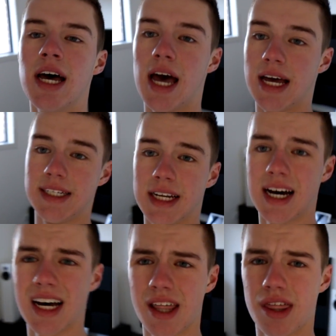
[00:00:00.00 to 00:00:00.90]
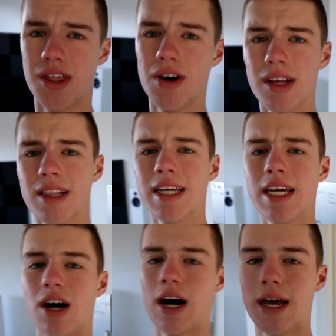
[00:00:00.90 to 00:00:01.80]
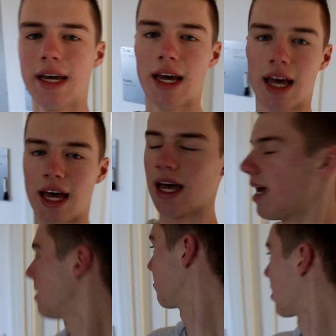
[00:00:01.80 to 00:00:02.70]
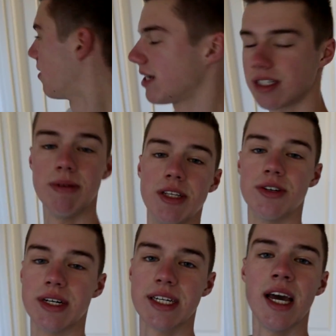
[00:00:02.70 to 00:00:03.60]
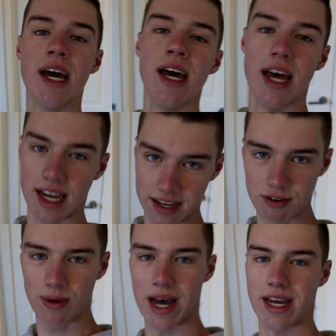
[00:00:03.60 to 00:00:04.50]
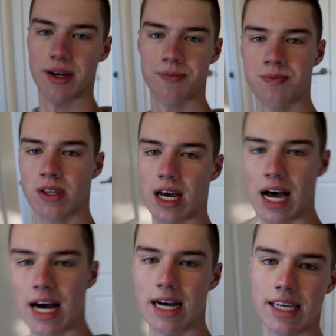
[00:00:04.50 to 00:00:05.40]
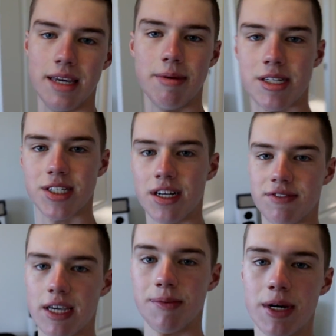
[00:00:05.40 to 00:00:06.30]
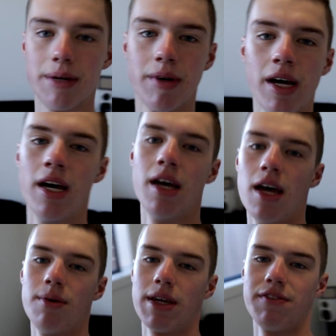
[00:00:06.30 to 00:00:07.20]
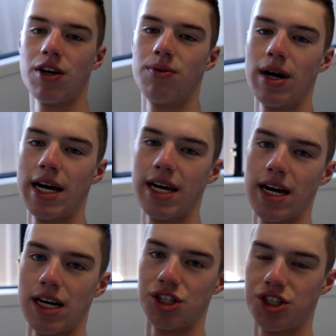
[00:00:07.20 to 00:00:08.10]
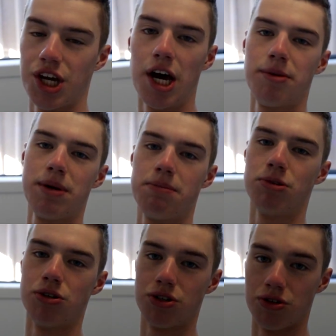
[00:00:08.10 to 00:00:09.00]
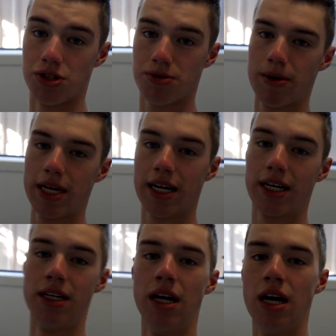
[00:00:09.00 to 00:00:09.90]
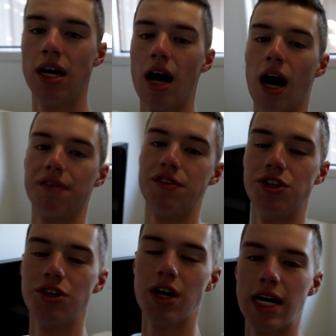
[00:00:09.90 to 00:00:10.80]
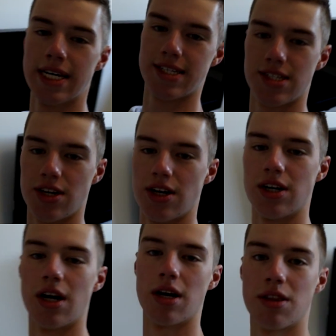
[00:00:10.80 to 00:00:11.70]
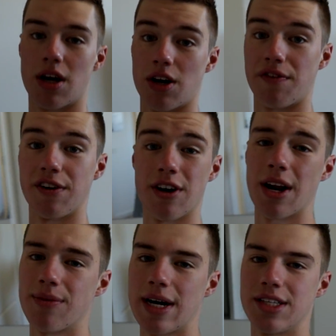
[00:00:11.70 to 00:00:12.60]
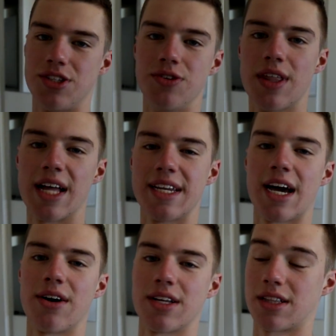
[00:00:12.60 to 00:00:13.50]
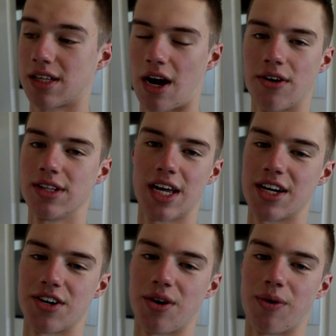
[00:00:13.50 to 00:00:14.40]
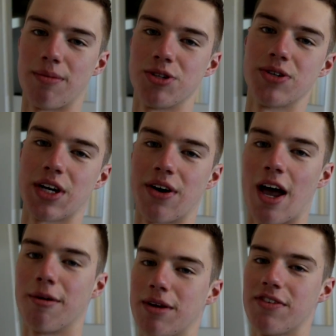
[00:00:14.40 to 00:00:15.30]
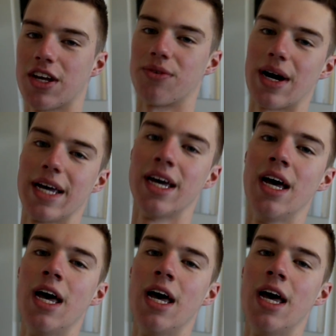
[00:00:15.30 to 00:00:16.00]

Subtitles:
And thirdly, I am going to be doing a giveaway. Gearbest and I have teamed up and we're giving away a Xiaomi Bluetooth speaker for you guys. So I've got to figure out a way to do that now. Currently I don't know what I'm doing or how I'm giving it away,